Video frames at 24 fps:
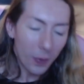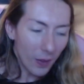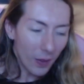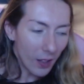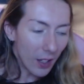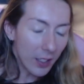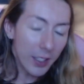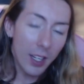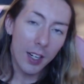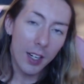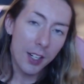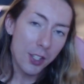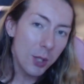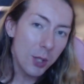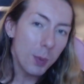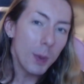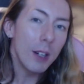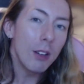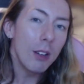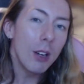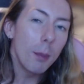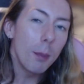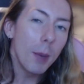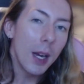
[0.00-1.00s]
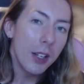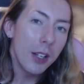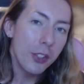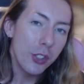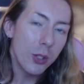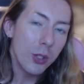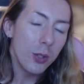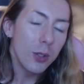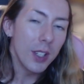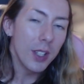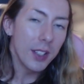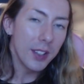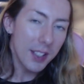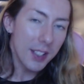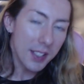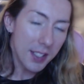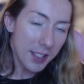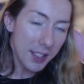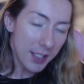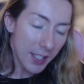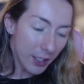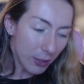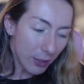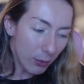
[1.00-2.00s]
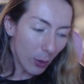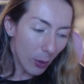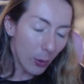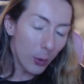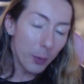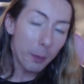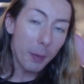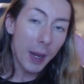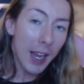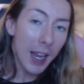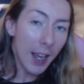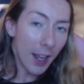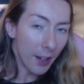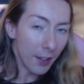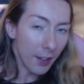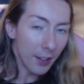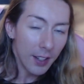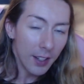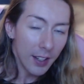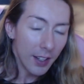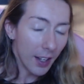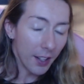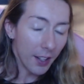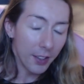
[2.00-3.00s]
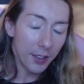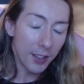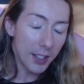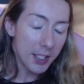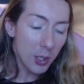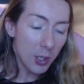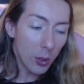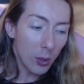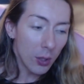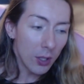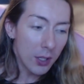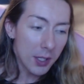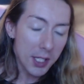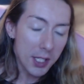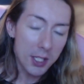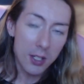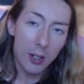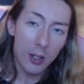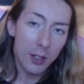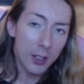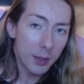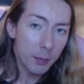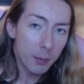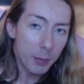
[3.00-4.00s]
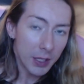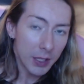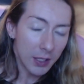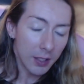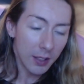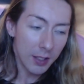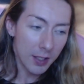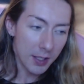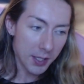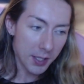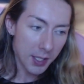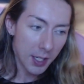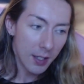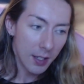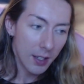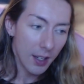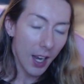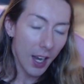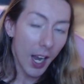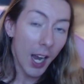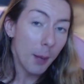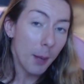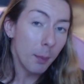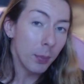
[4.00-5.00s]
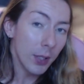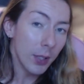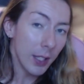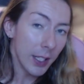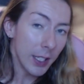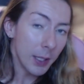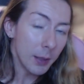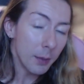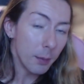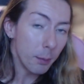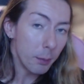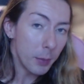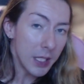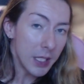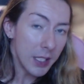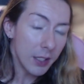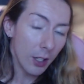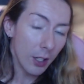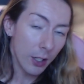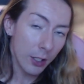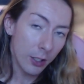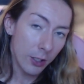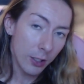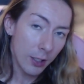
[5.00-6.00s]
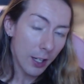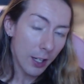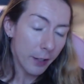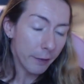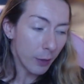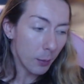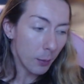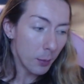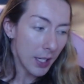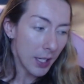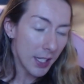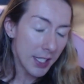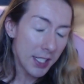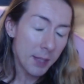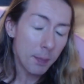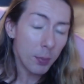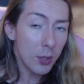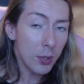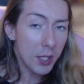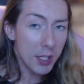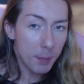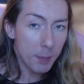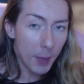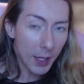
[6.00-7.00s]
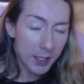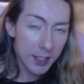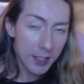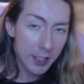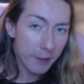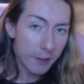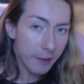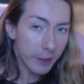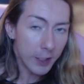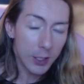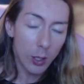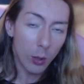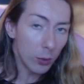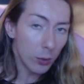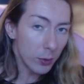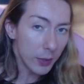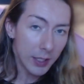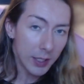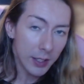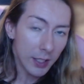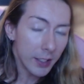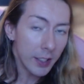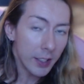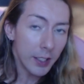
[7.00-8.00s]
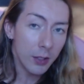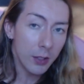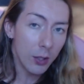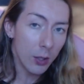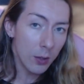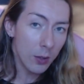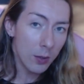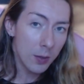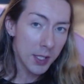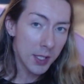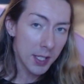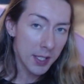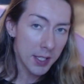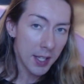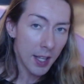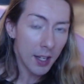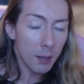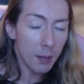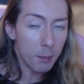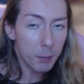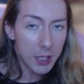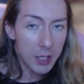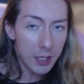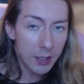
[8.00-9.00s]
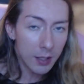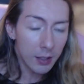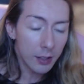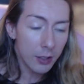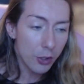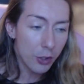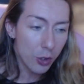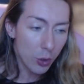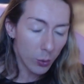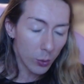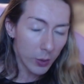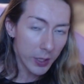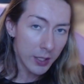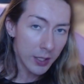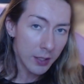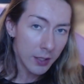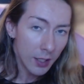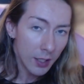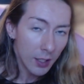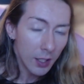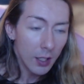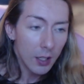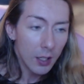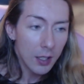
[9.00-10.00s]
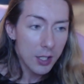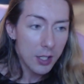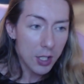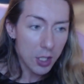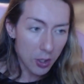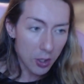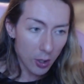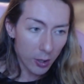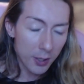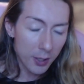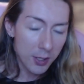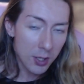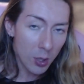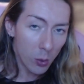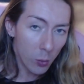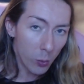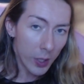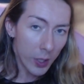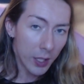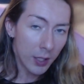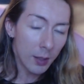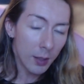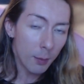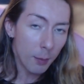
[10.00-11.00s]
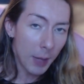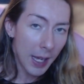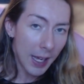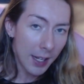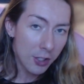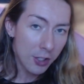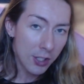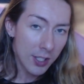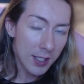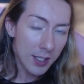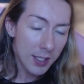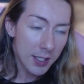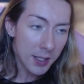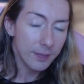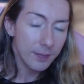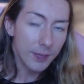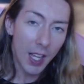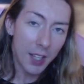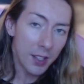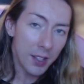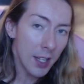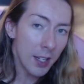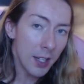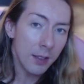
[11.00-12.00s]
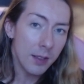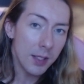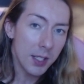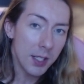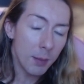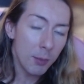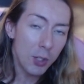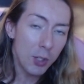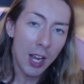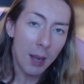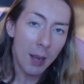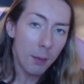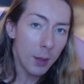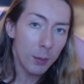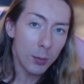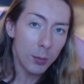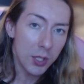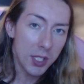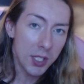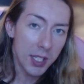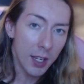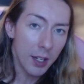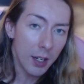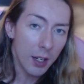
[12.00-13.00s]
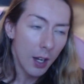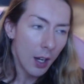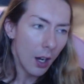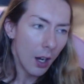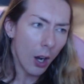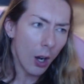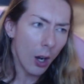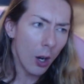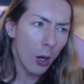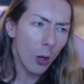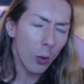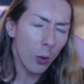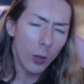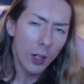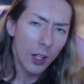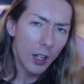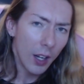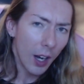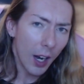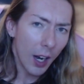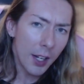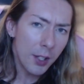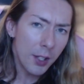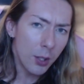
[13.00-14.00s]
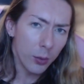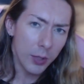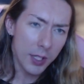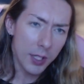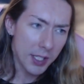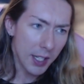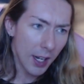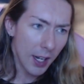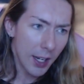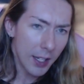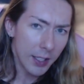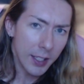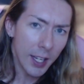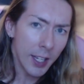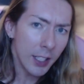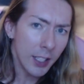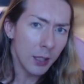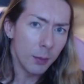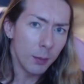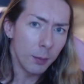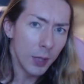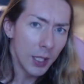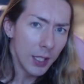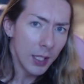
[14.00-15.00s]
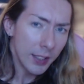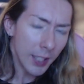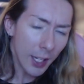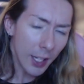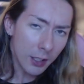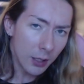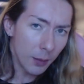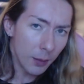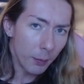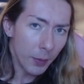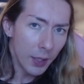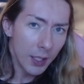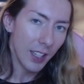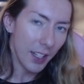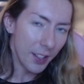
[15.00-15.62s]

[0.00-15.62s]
Again, I just want to remind you that this is a grown man, and this all started because I played Mii Gunner, and from his perspective, the only thing he knows is that a Mii Gunner joined, started to win the matches, and then some chat member said, oh, I know this guy, kick him, kick him.